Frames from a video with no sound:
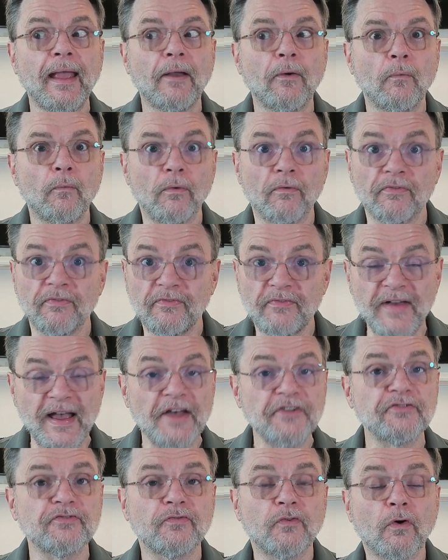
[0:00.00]
We'll
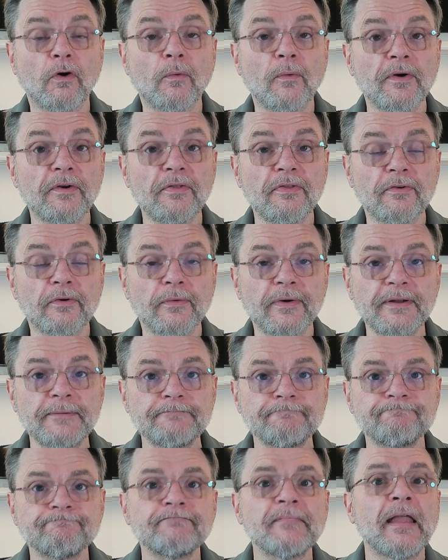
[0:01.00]
fast forward through it.
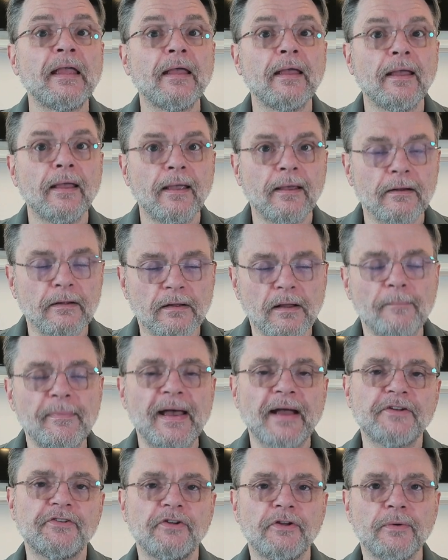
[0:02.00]
I'll come
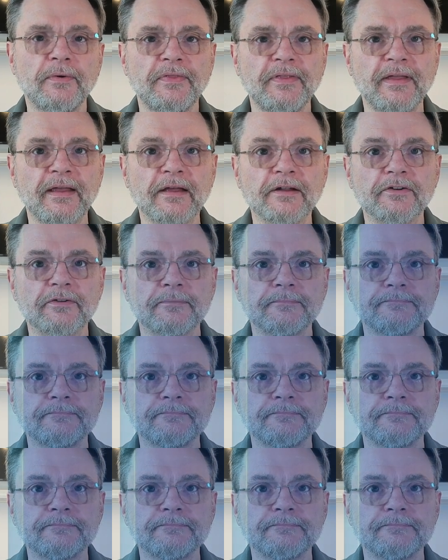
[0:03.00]
back to you at the end.